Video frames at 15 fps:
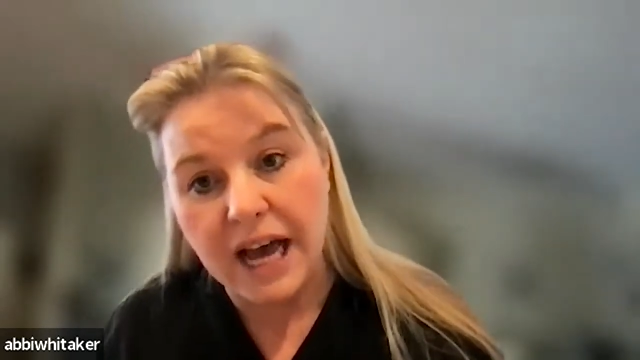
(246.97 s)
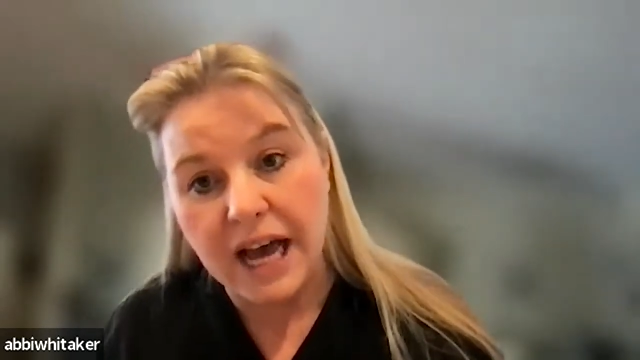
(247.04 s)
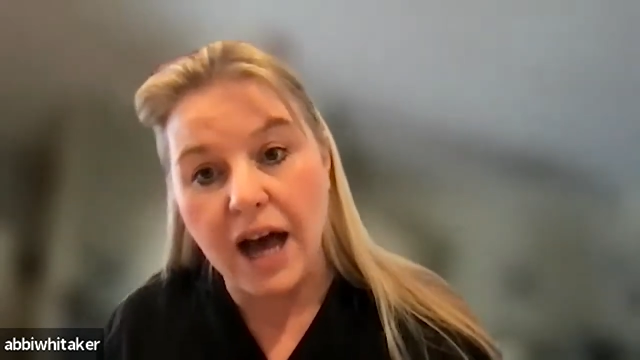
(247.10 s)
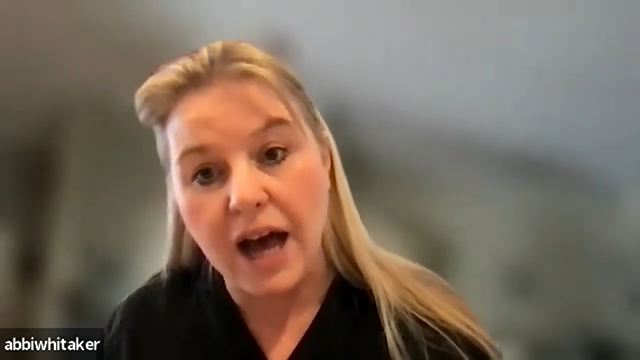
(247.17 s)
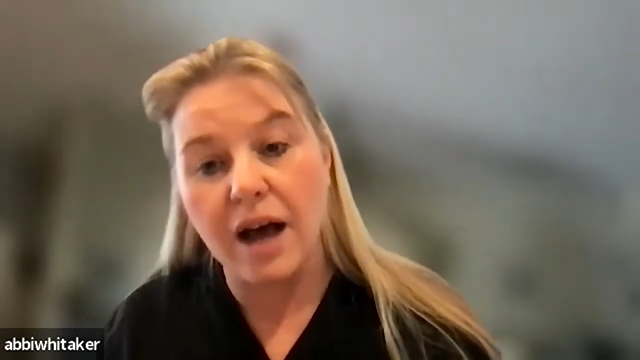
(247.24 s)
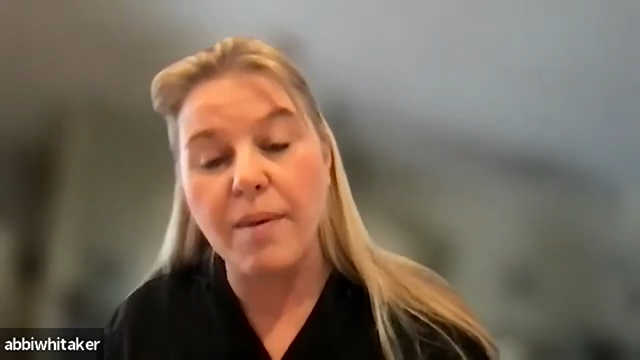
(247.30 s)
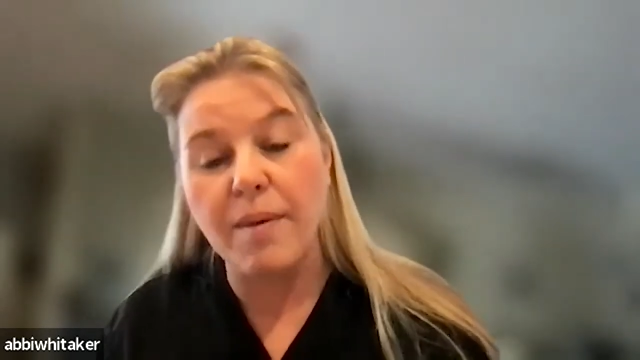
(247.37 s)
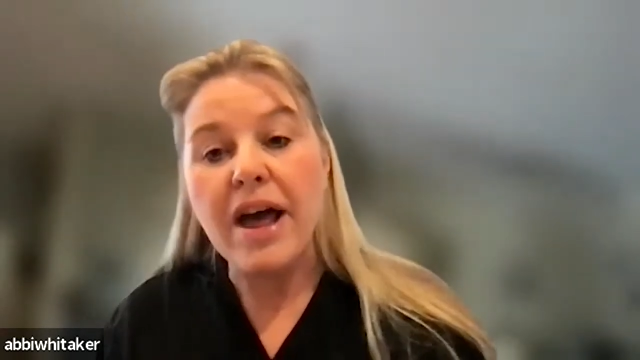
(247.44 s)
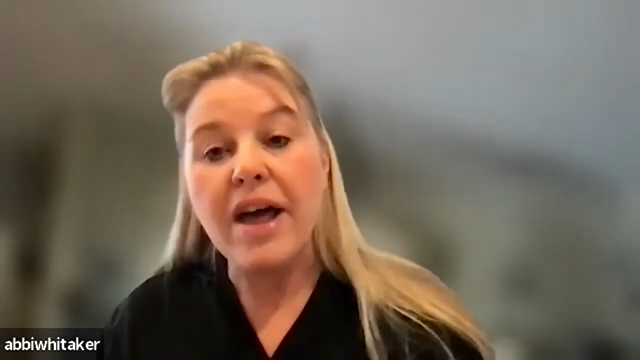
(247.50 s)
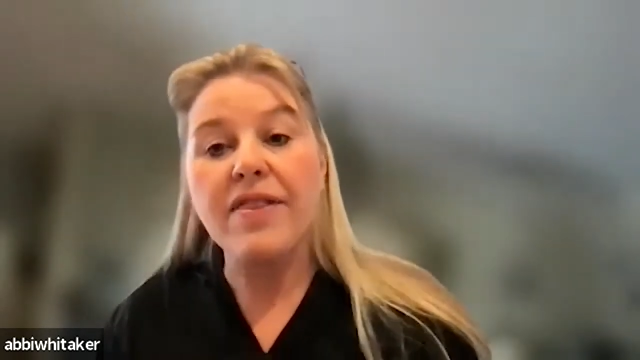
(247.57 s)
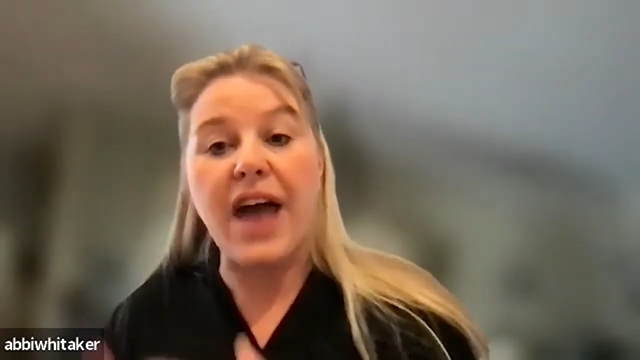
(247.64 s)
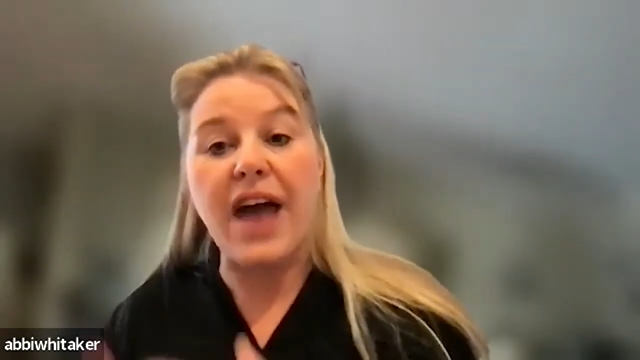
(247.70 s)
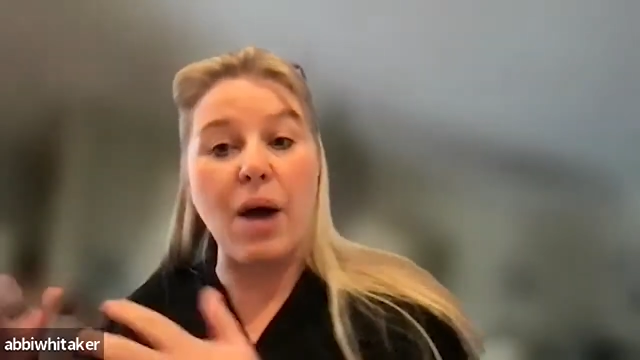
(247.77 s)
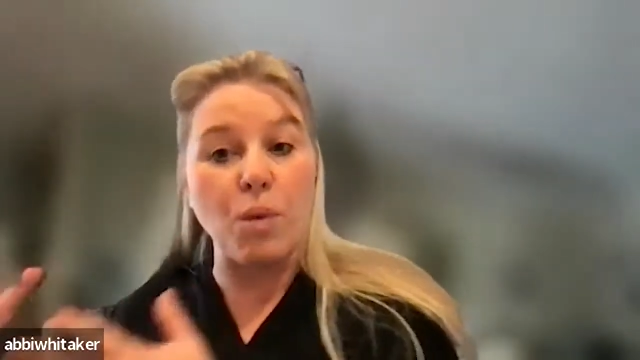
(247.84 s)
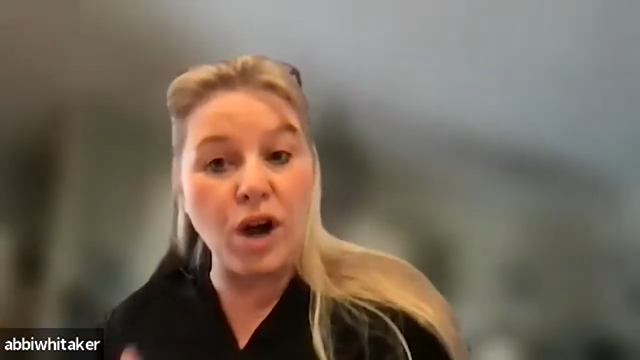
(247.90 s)

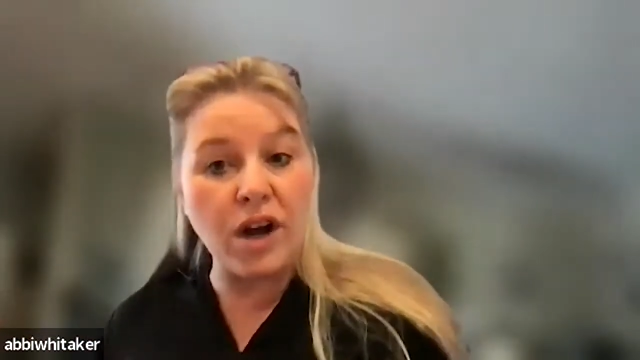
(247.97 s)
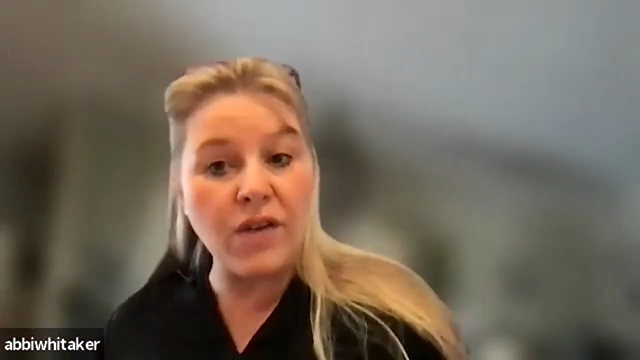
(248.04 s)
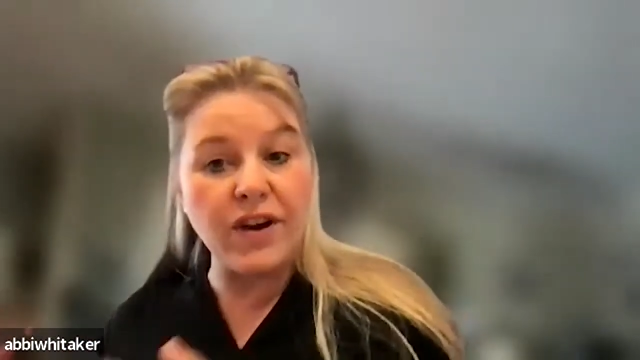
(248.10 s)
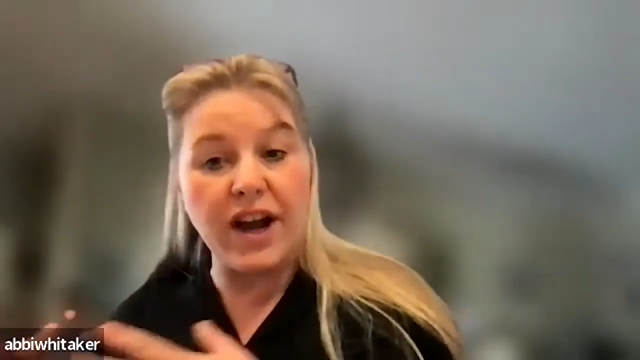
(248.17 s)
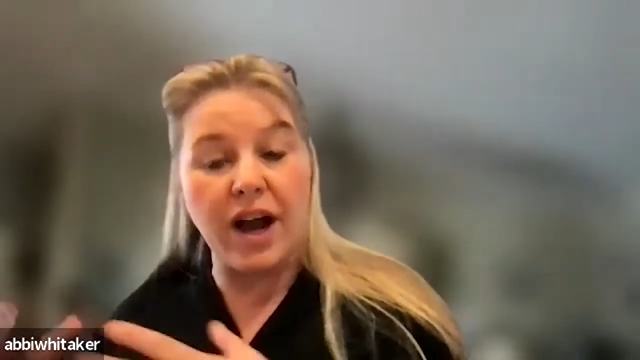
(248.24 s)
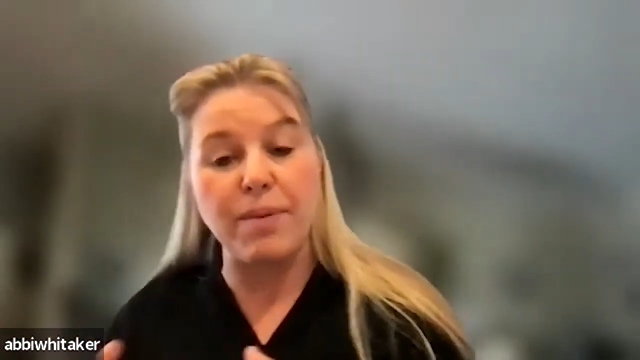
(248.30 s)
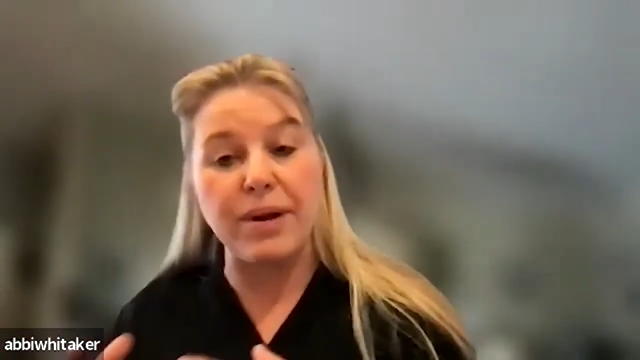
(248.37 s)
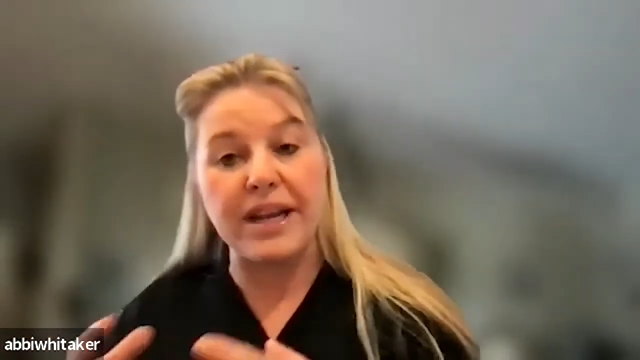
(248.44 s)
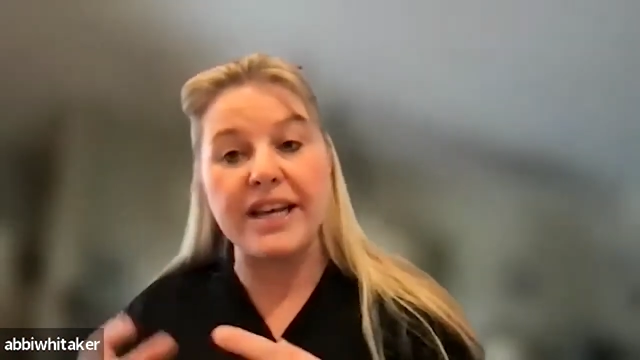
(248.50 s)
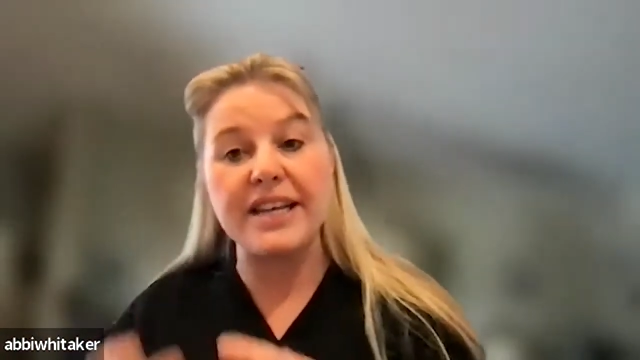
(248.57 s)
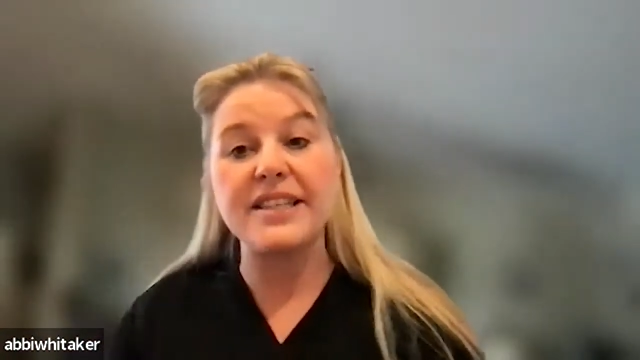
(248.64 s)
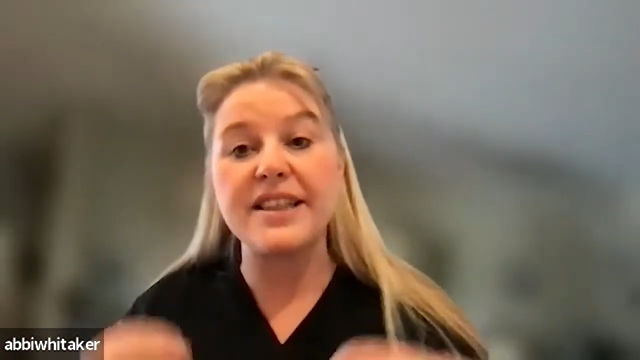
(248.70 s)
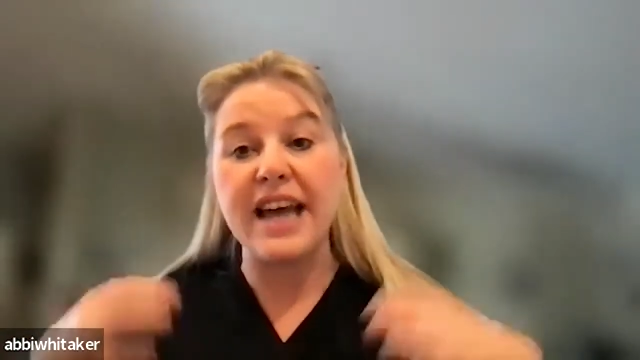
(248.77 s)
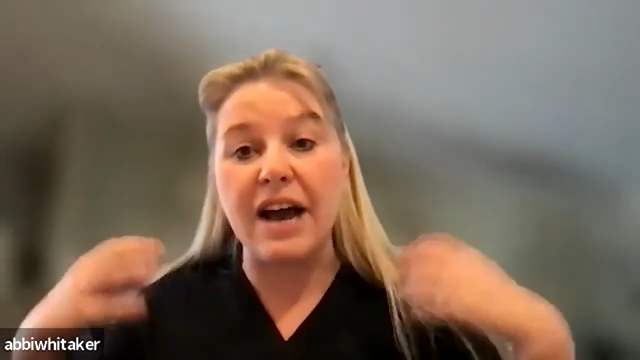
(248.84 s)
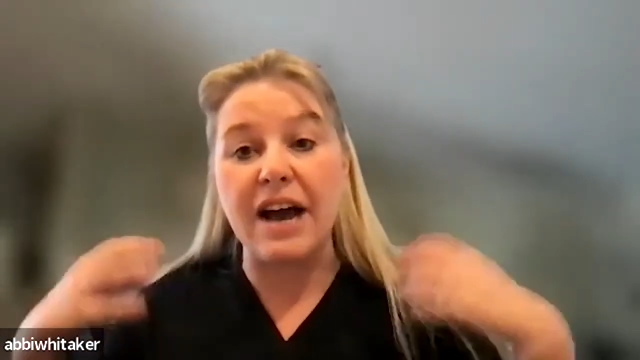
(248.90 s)

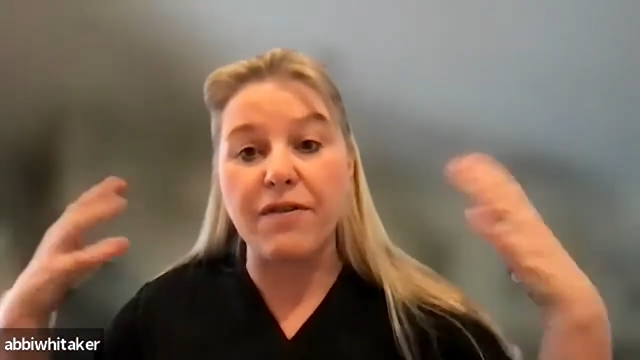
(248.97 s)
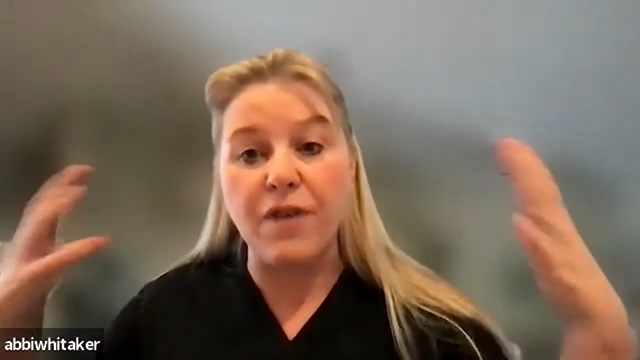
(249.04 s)
that